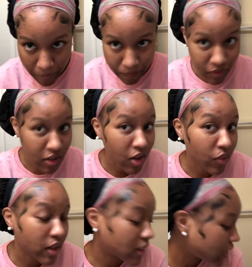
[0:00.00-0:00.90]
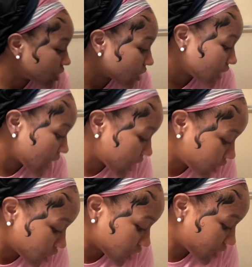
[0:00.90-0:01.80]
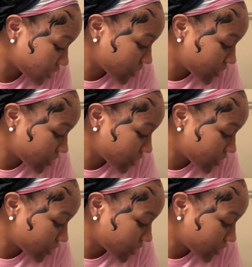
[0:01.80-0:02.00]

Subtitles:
So these are the edges.